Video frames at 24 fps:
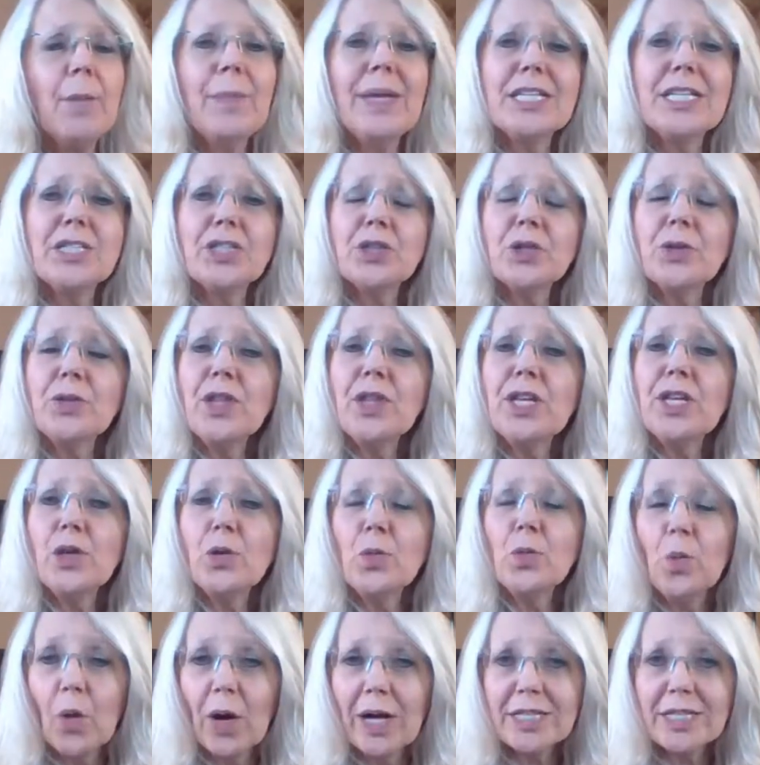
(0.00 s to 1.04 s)
Make sure that
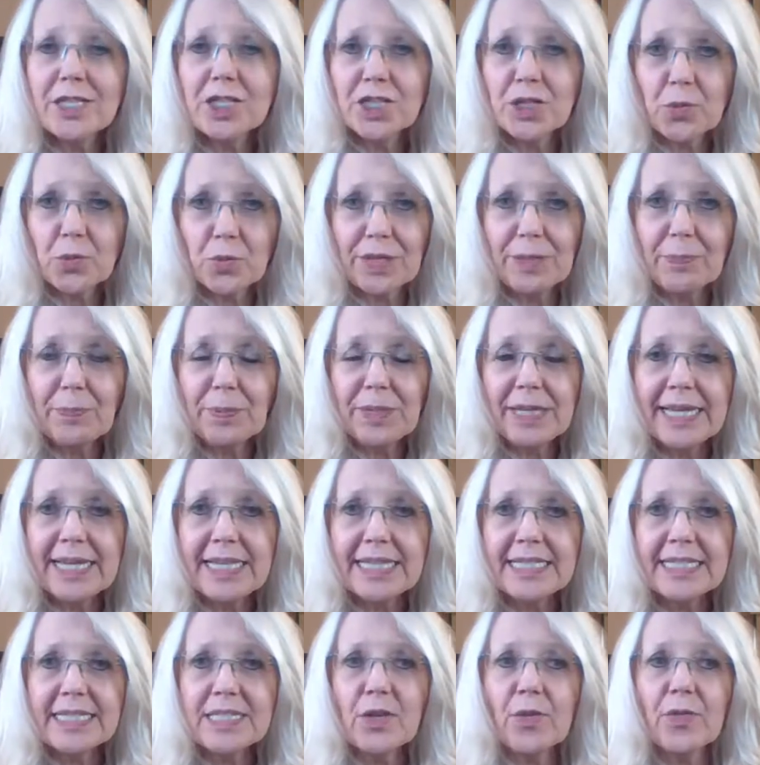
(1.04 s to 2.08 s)
you watch the
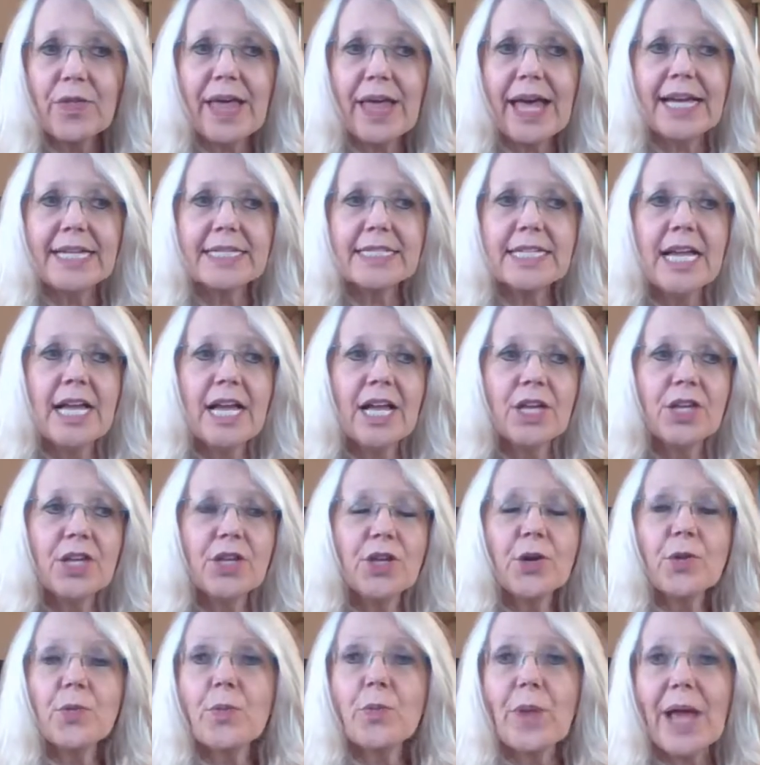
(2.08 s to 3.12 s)
replays so that
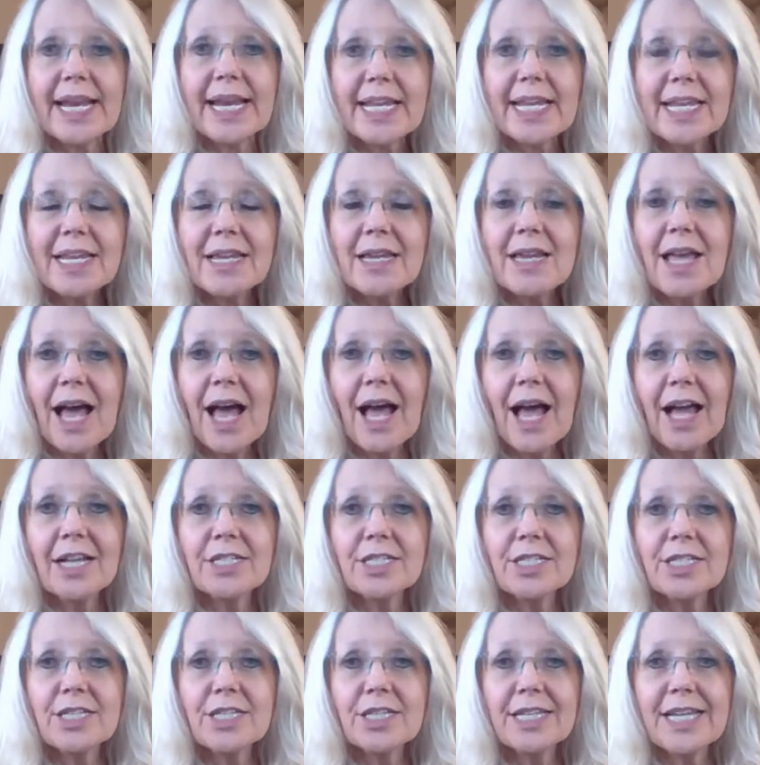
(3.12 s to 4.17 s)
you're ready uh,
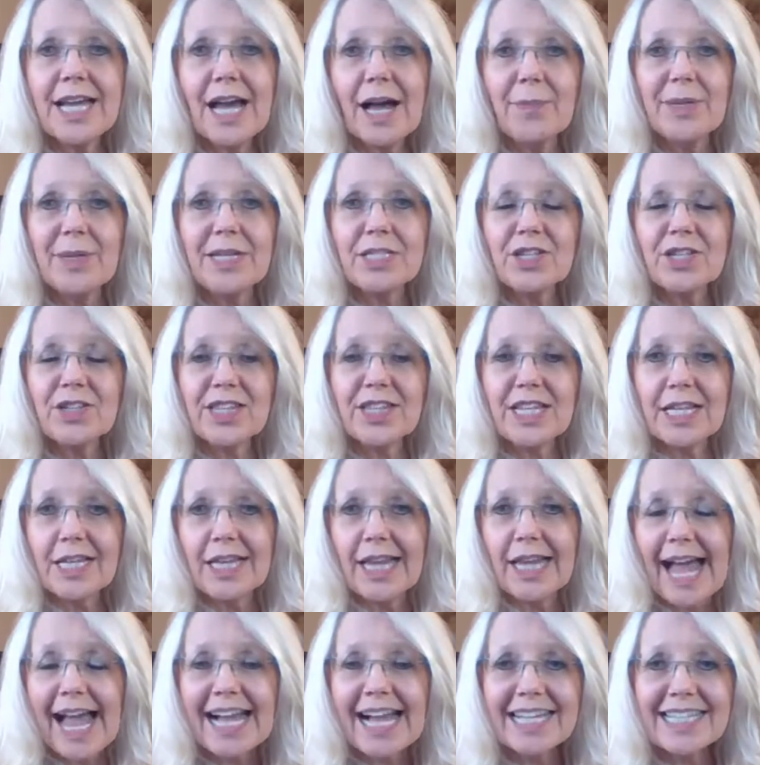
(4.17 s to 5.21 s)
to come into the
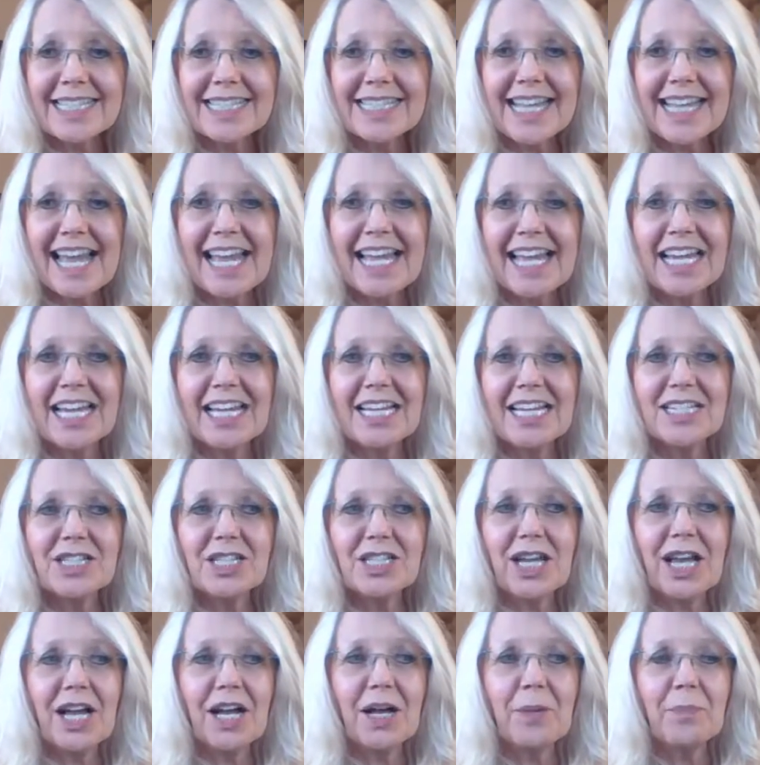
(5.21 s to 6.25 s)
class
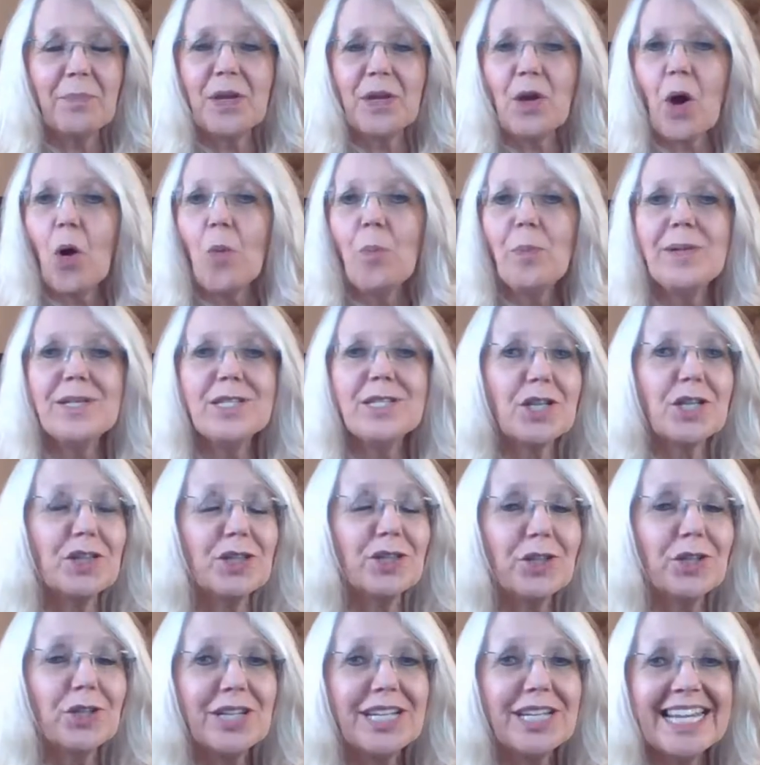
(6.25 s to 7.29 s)
and uh, be open to
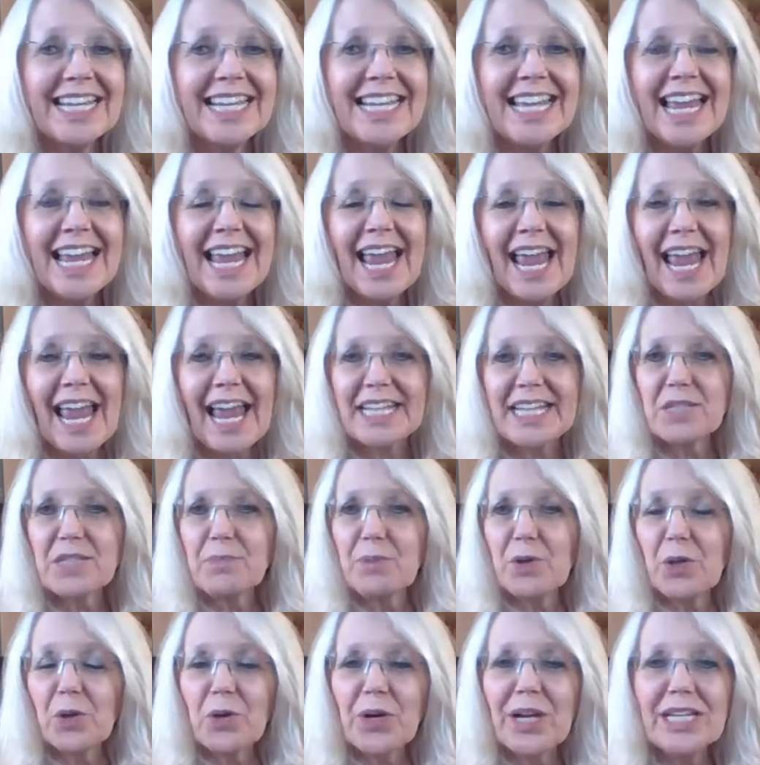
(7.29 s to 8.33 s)
learning,
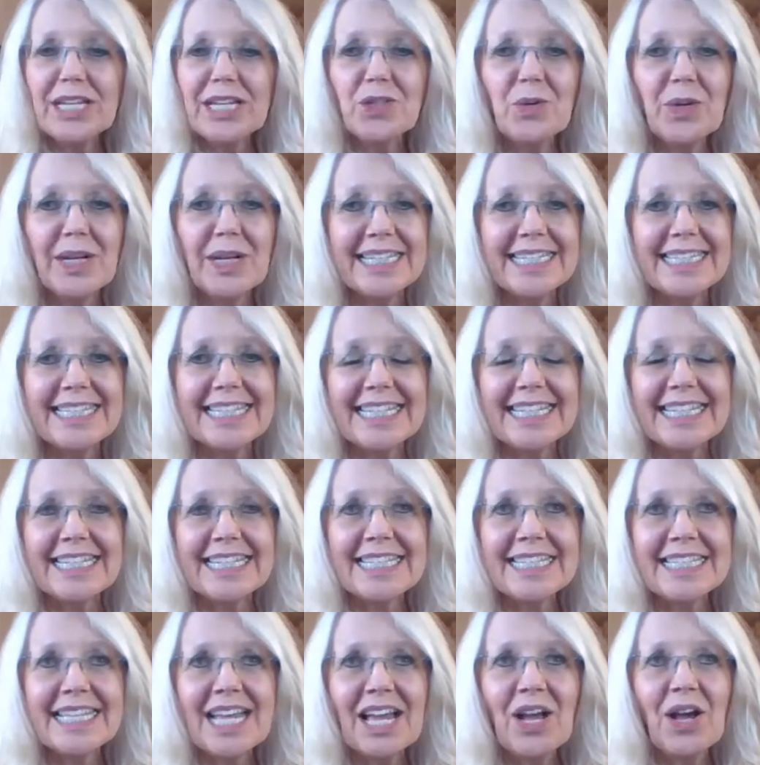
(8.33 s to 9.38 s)
exploring new
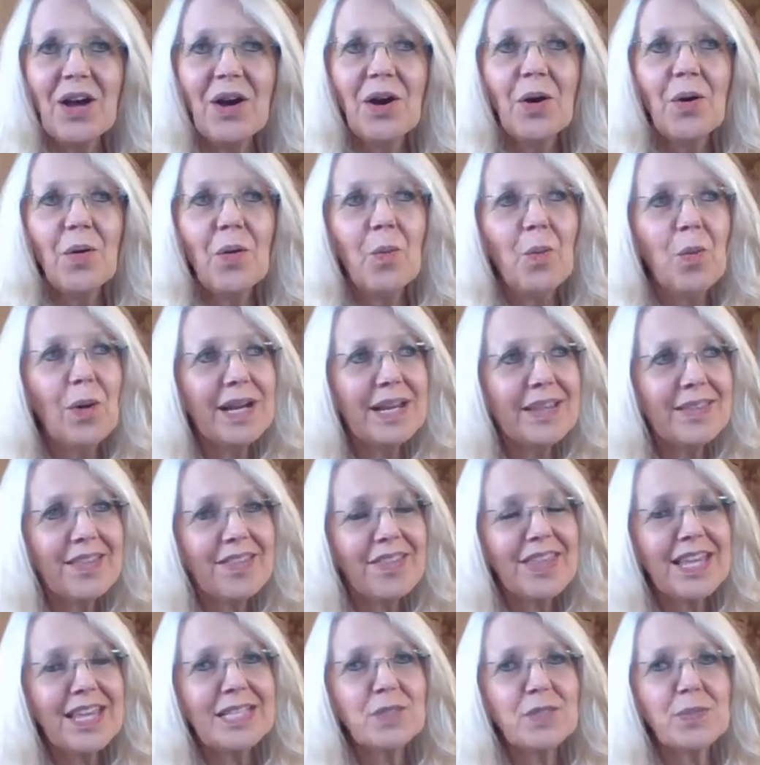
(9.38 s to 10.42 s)
ideas. One of
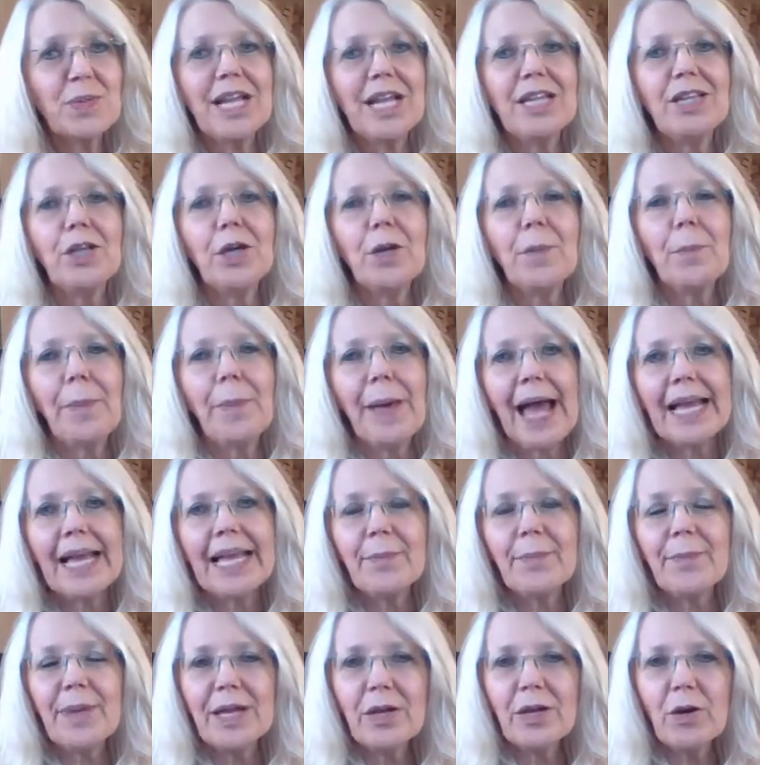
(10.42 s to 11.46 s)
the things when I look
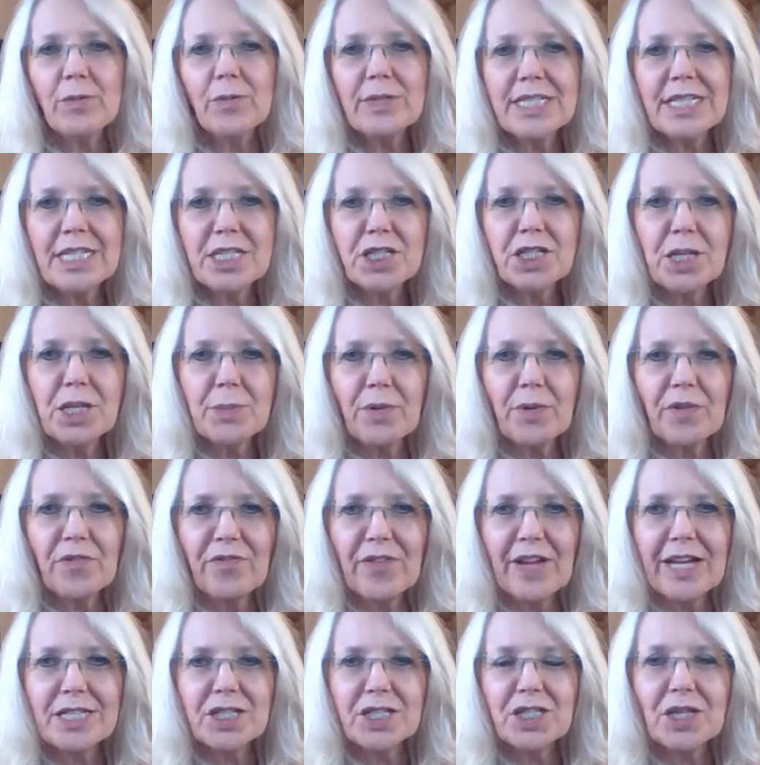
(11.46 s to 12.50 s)
back at my own teaching
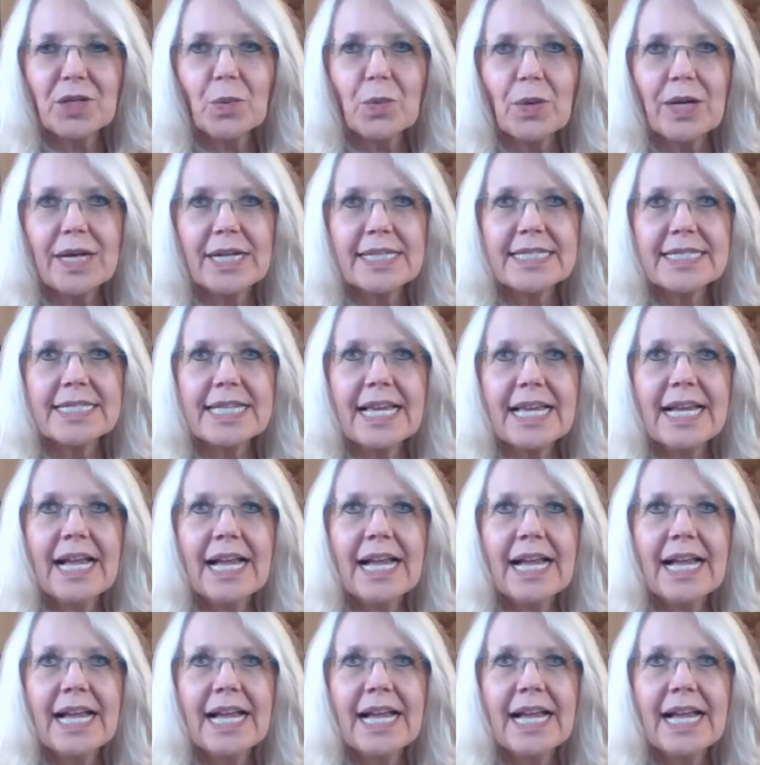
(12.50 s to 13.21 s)
profession was,